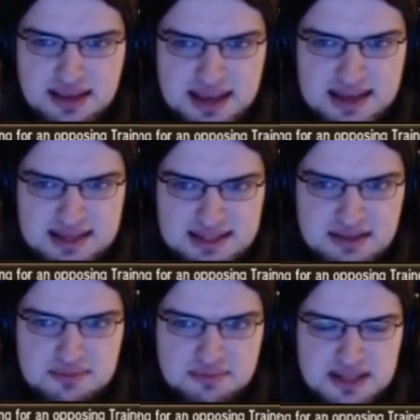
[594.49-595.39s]
getting into
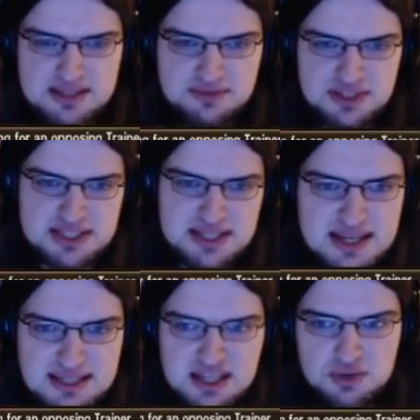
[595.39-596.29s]
the VGC
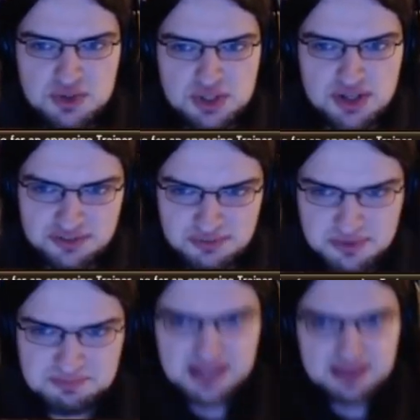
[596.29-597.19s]
18, you should
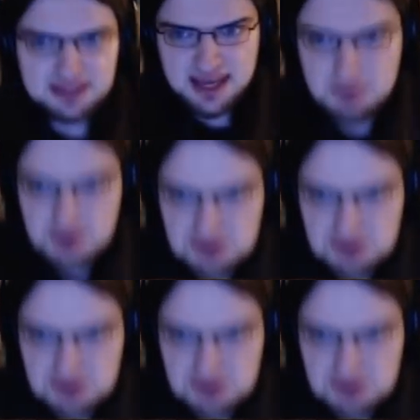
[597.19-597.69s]
have beat the game.